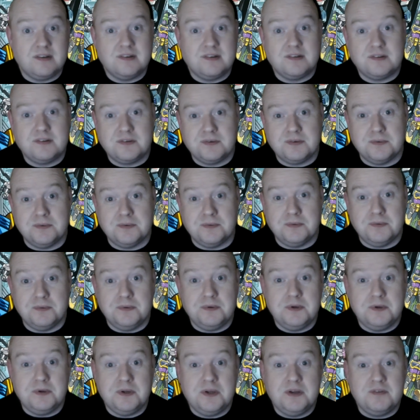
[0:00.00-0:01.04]
So
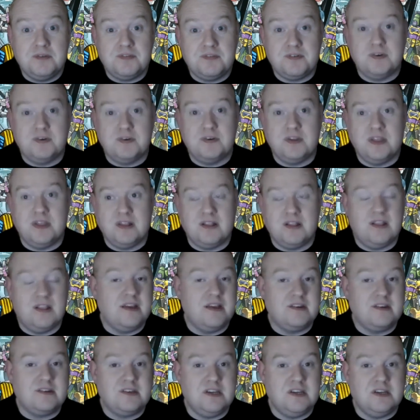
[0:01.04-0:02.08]
for the
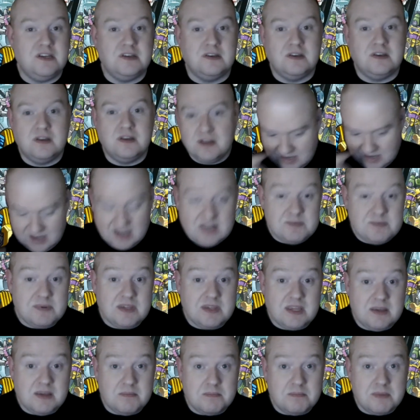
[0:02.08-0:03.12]
last season, he's been
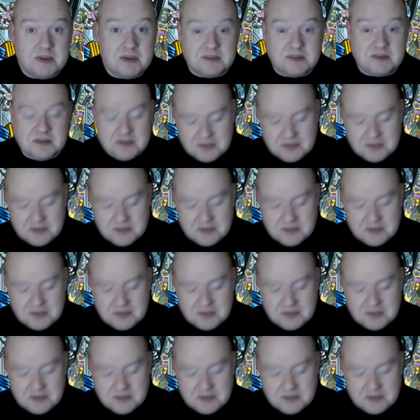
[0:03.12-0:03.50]
keeping busy.